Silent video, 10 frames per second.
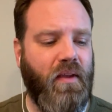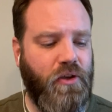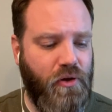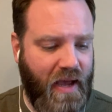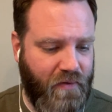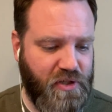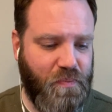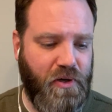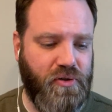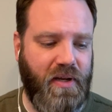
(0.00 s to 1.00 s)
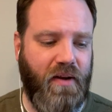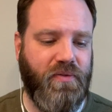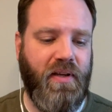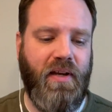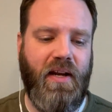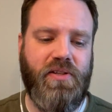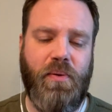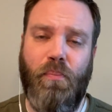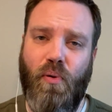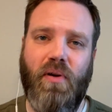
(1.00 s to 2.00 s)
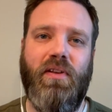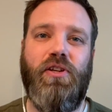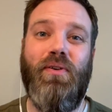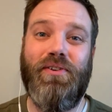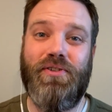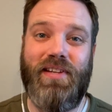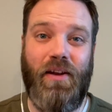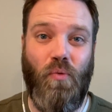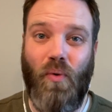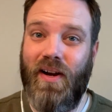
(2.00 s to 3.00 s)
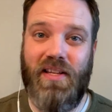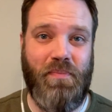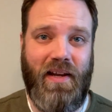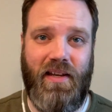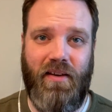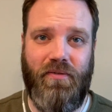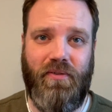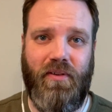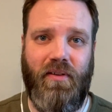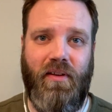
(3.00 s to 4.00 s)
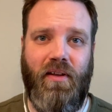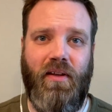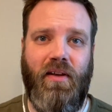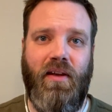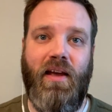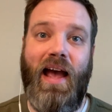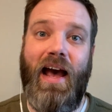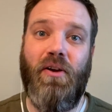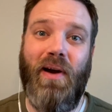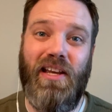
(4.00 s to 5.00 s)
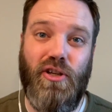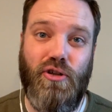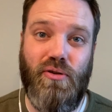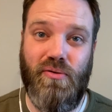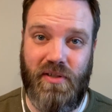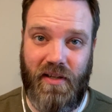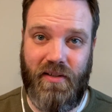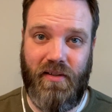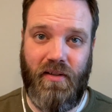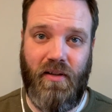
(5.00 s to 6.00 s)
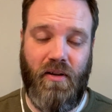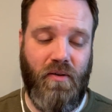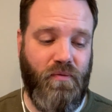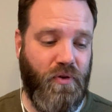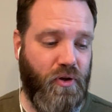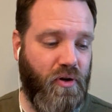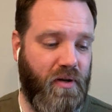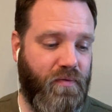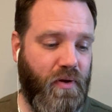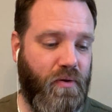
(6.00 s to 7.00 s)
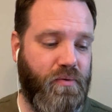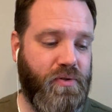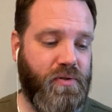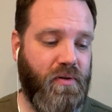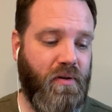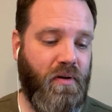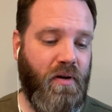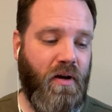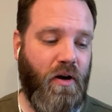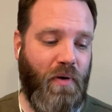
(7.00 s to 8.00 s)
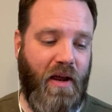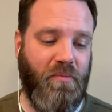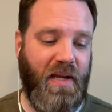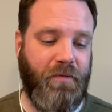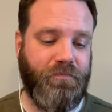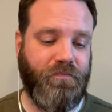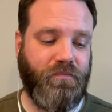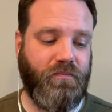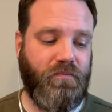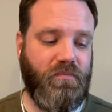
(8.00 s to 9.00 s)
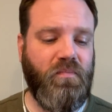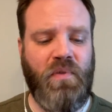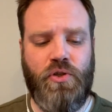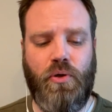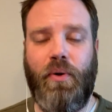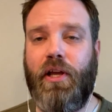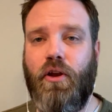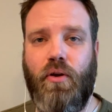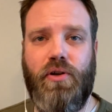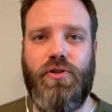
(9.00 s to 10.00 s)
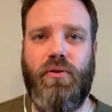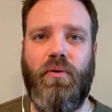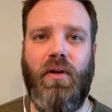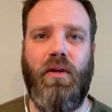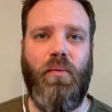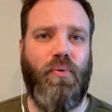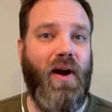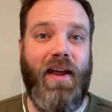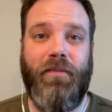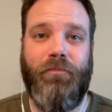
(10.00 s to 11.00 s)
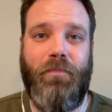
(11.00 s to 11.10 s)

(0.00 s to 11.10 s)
you have a spiritual gift, and it's important that you understand, what is my gift? How do I use it for the good of those around me? So I want to encourage you, pray.